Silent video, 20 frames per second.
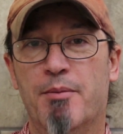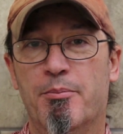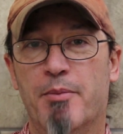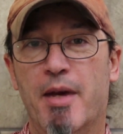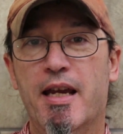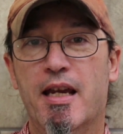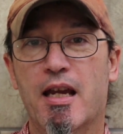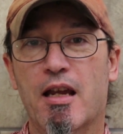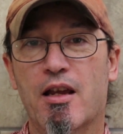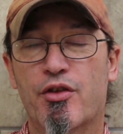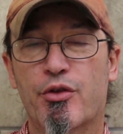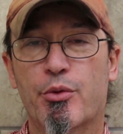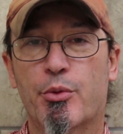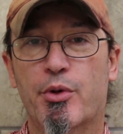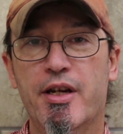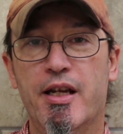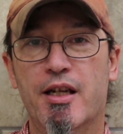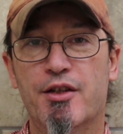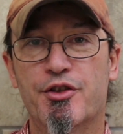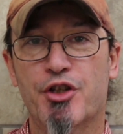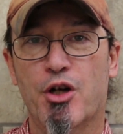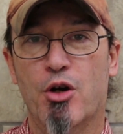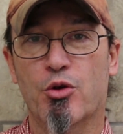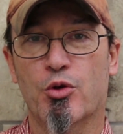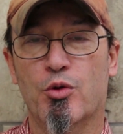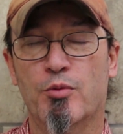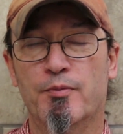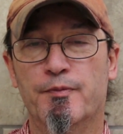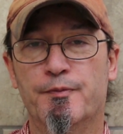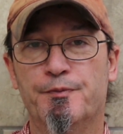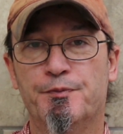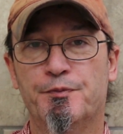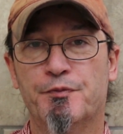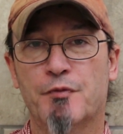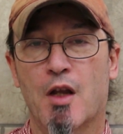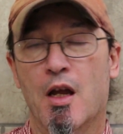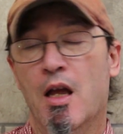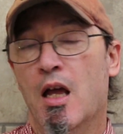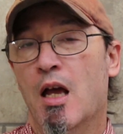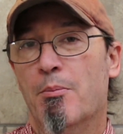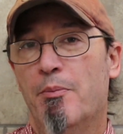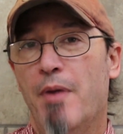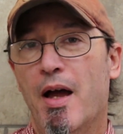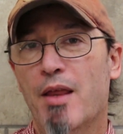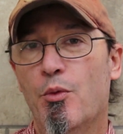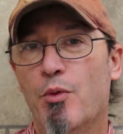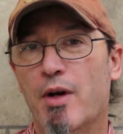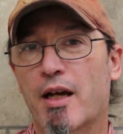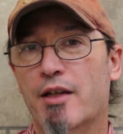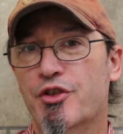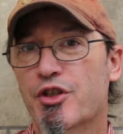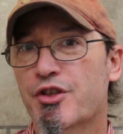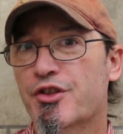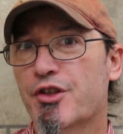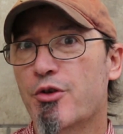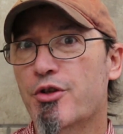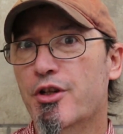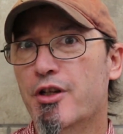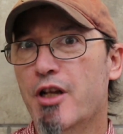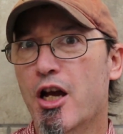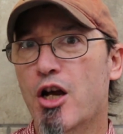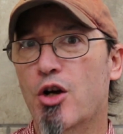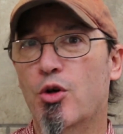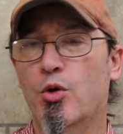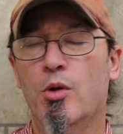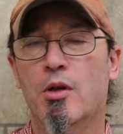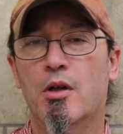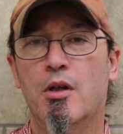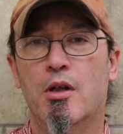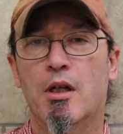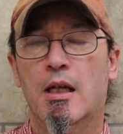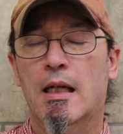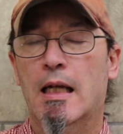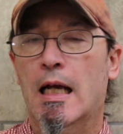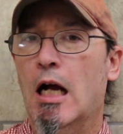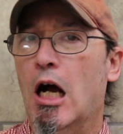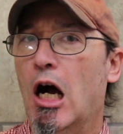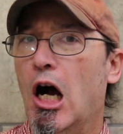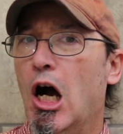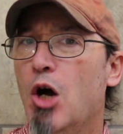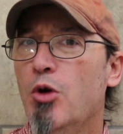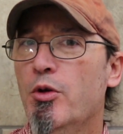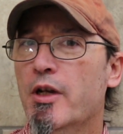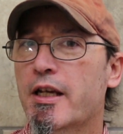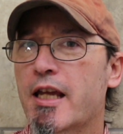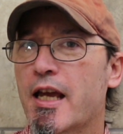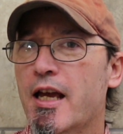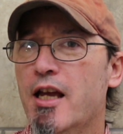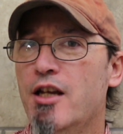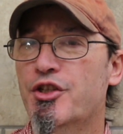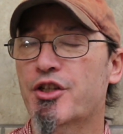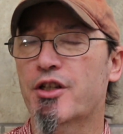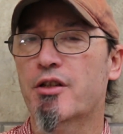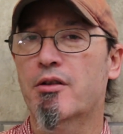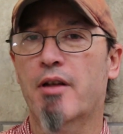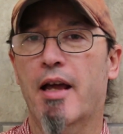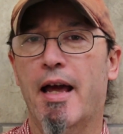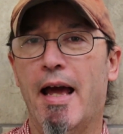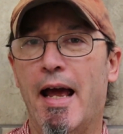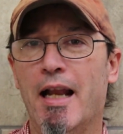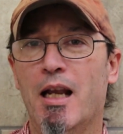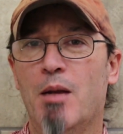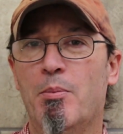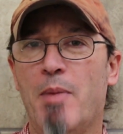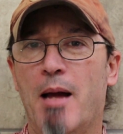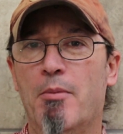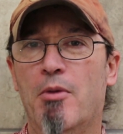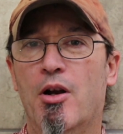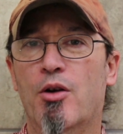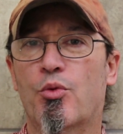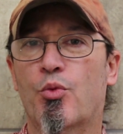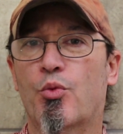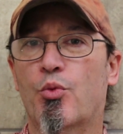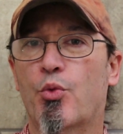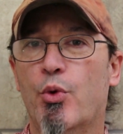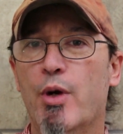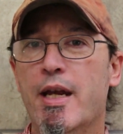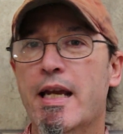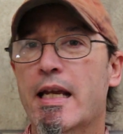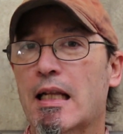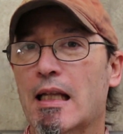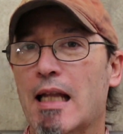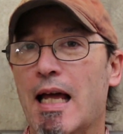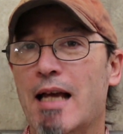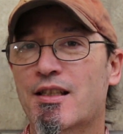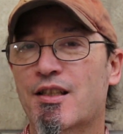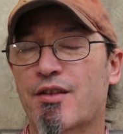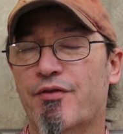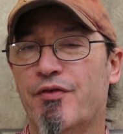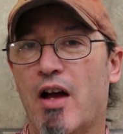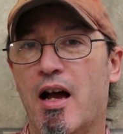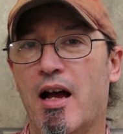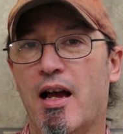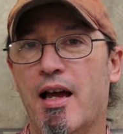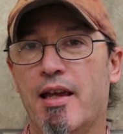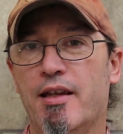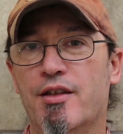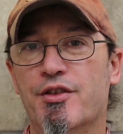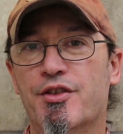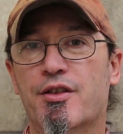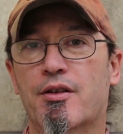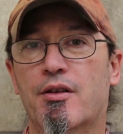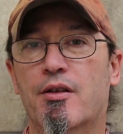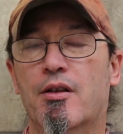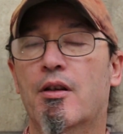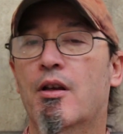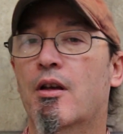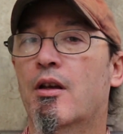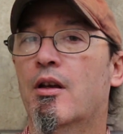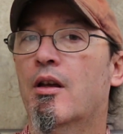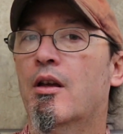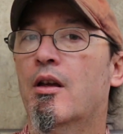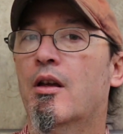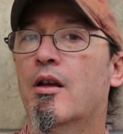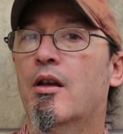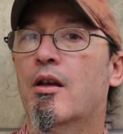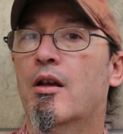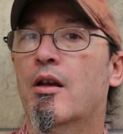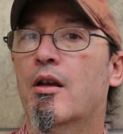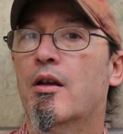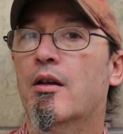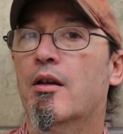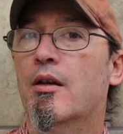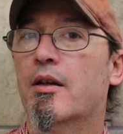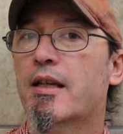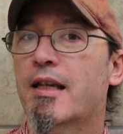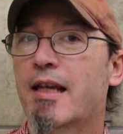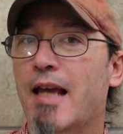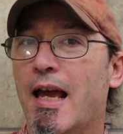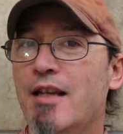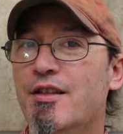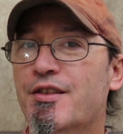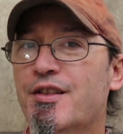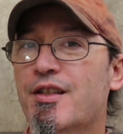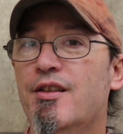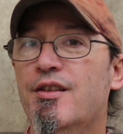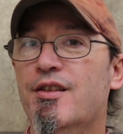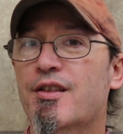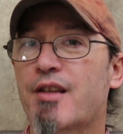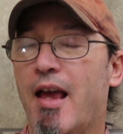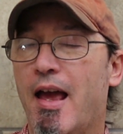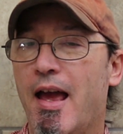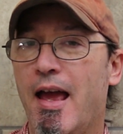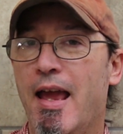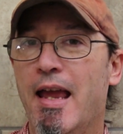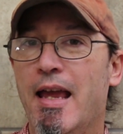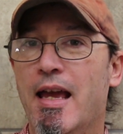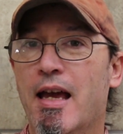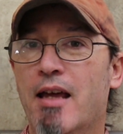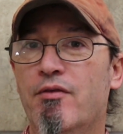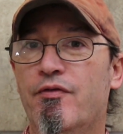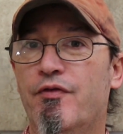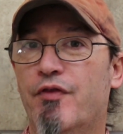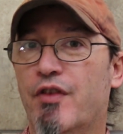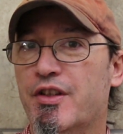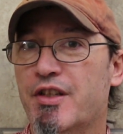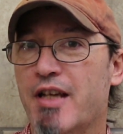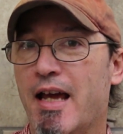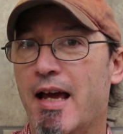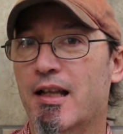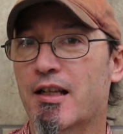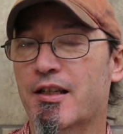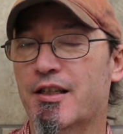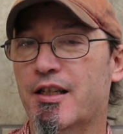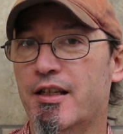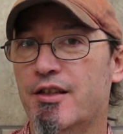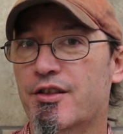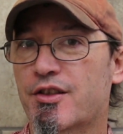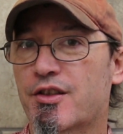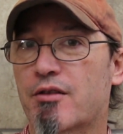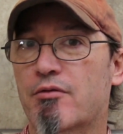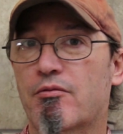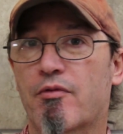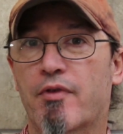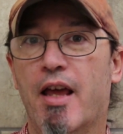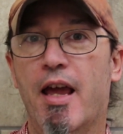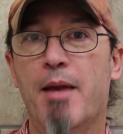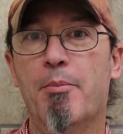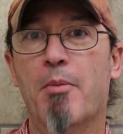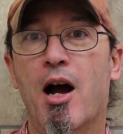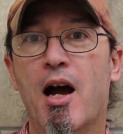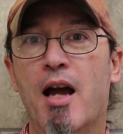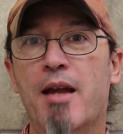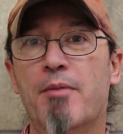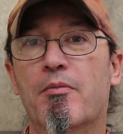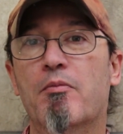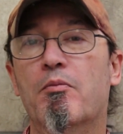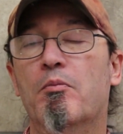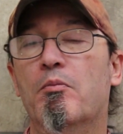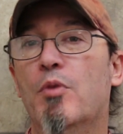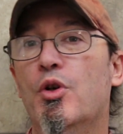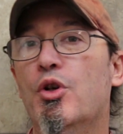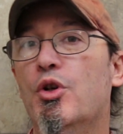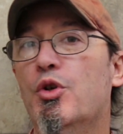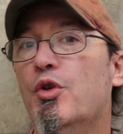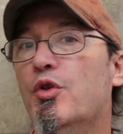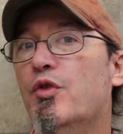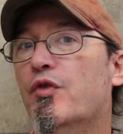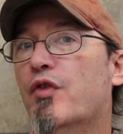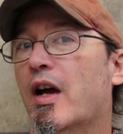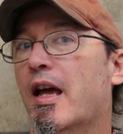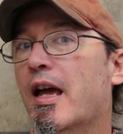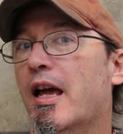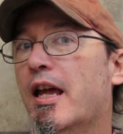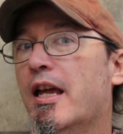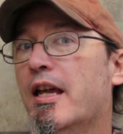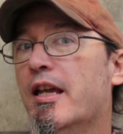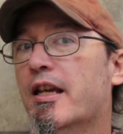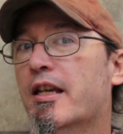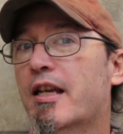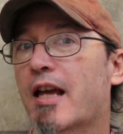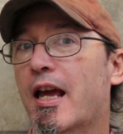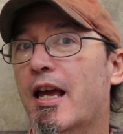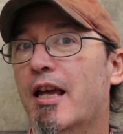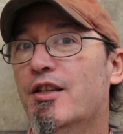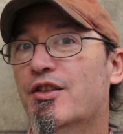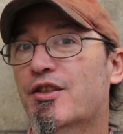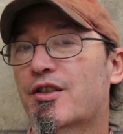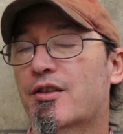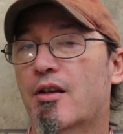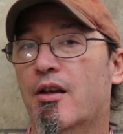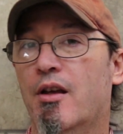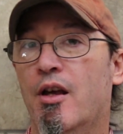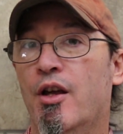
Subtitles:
making 3 in total. By the way, just so you know, on occasion, Alabama reclassifies cases and fatalities. They might move a case